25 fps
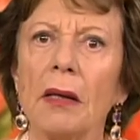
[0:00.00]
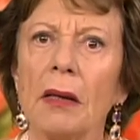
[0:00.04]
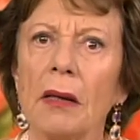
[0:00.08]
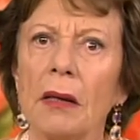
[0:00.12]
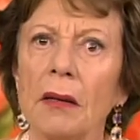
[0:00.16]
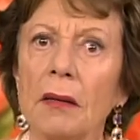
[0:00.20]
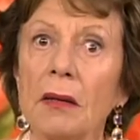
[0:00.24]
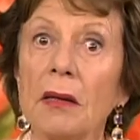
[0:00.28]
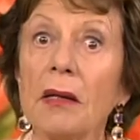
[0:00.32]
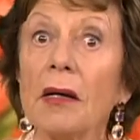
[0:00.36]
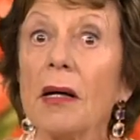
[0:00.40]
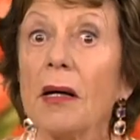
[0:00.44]

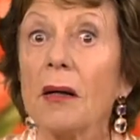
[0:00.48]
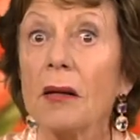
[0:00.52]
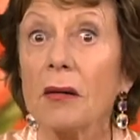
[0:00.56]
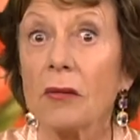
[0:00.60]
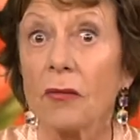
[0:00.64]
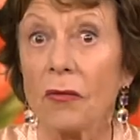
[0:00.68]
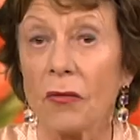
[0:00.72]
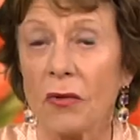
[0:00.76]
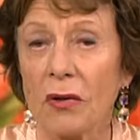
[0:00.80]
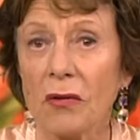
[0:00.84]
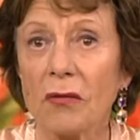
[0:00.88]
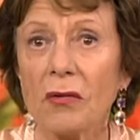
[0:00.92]
India
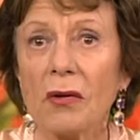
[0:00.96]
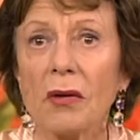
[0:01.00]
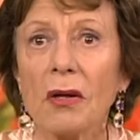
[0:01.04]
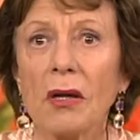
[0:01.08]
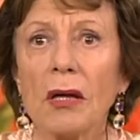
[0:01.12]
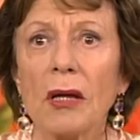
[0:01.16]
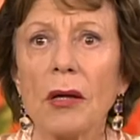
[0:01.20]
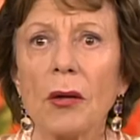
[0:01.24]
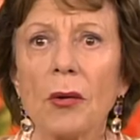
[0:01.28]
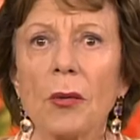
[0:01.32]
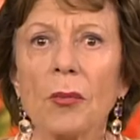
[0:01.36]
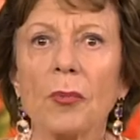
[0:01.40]

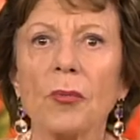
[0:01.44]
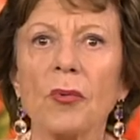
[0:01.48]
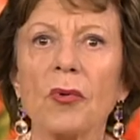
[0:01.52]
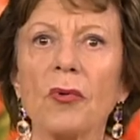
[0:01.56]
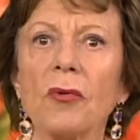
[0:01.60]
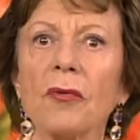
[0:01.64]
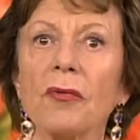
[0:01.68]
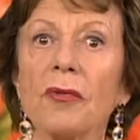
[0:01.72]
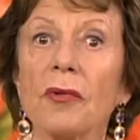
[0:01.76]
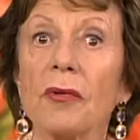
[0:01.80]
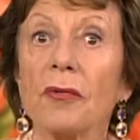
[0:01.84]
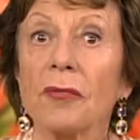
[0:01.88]
recently
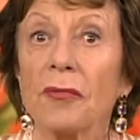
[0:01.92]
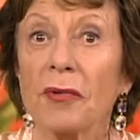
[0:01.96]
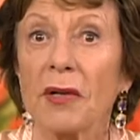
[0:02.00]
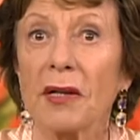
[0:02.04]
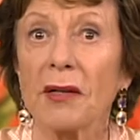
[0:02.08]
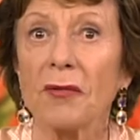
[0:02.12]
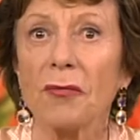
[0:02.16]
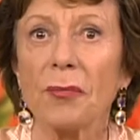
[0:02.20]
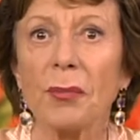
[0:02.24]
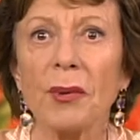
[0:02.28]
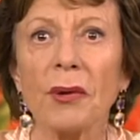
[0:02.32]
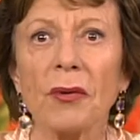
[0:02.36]
approved a
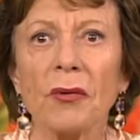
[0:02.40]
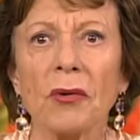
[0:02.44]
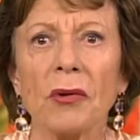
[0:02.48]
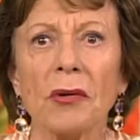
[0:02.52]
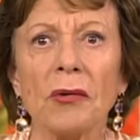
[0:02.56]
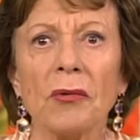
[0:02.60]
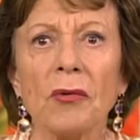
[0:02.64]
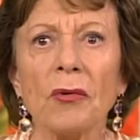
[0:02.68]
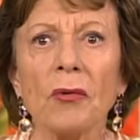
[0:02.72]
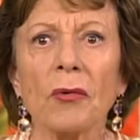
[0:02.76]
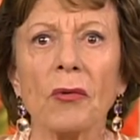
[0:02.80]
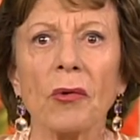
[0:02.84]
5
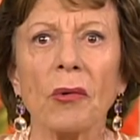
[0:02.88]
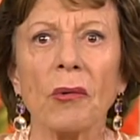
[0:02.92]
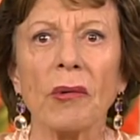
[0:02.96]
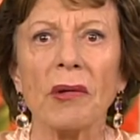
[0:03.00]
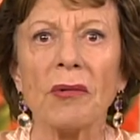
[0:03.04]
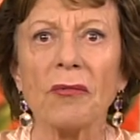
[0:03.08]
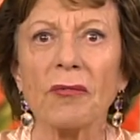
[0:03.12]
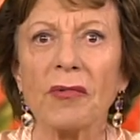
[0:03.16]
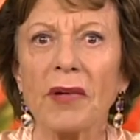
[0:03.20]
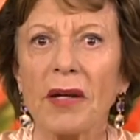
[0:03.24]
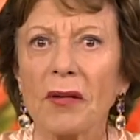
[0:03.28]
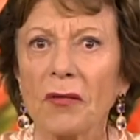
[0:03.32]
billion euro
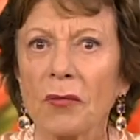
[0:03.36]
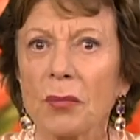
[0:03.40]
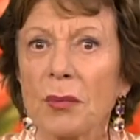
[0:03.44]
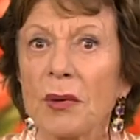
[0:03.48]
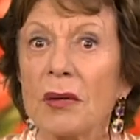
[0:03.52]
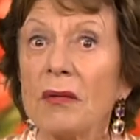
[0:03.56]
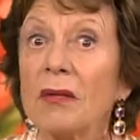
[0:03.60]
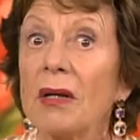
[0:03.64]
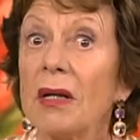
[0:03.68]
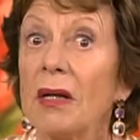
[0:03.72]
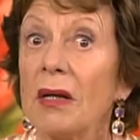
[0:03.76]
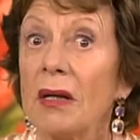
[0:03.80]

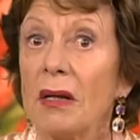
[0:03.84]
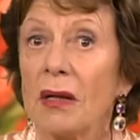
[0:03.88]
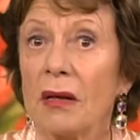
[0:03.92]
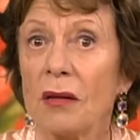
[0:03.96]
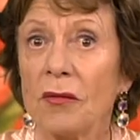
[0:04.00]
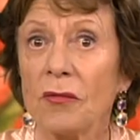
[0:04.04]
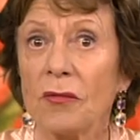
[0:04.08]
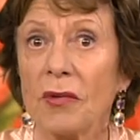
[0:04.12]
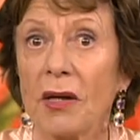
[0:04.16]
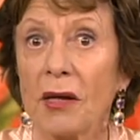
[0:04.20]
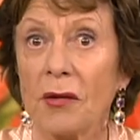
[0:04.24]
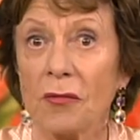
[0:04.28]
investment
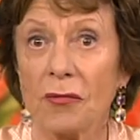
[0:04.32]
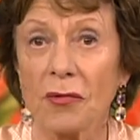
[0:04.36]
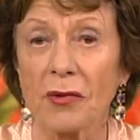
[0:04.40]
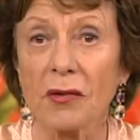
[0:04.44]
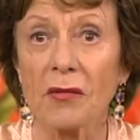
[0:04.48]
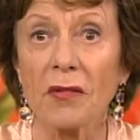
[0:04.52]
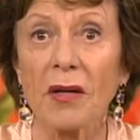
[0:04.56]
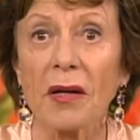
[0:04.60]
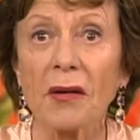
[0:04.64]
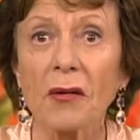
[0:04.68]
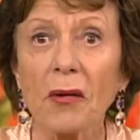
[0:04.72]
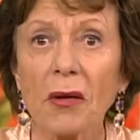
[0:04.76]
in wafer
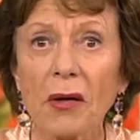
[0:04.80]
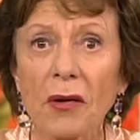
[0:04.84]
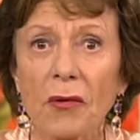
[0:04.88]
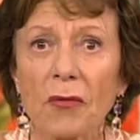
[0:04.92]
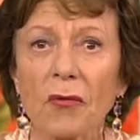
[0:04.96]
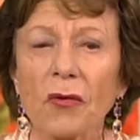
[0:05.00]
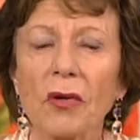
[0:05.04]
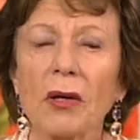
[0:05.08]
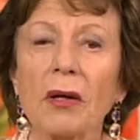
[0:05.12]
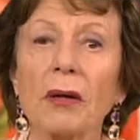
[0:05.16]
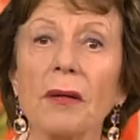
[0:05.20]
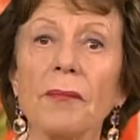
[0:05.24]

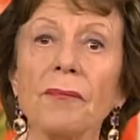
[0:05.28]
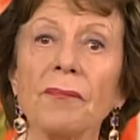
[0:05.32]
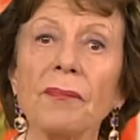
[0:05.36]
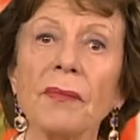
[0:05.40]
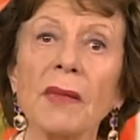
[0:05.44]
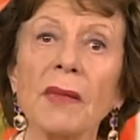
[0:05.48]
technology.